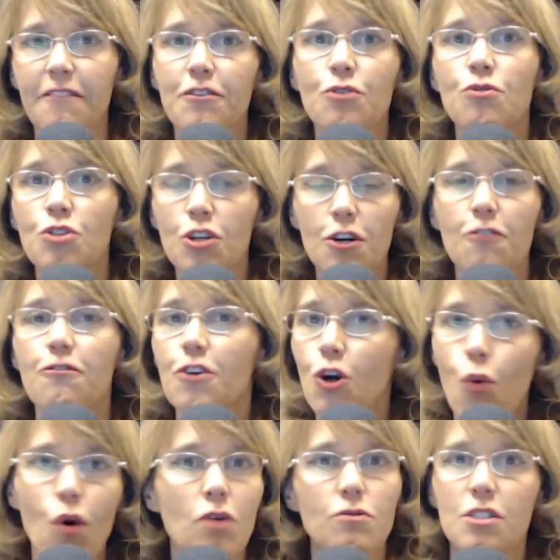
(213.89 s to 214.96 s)
if you look for
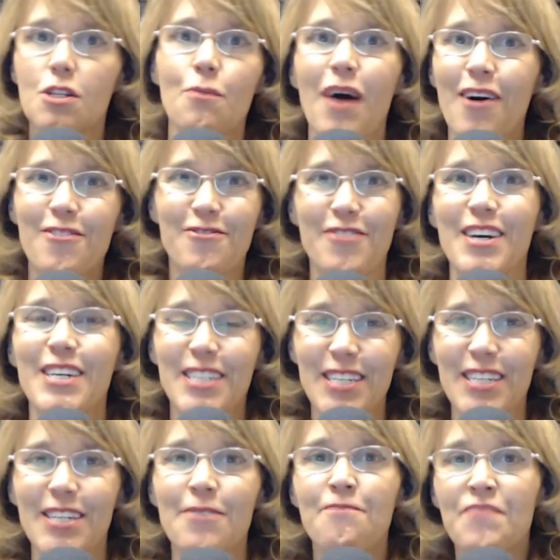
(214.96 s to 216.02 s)
quotes about
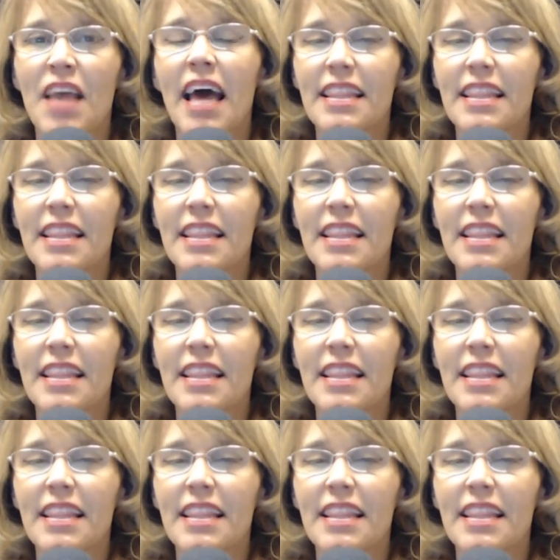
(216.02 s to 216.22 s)
failure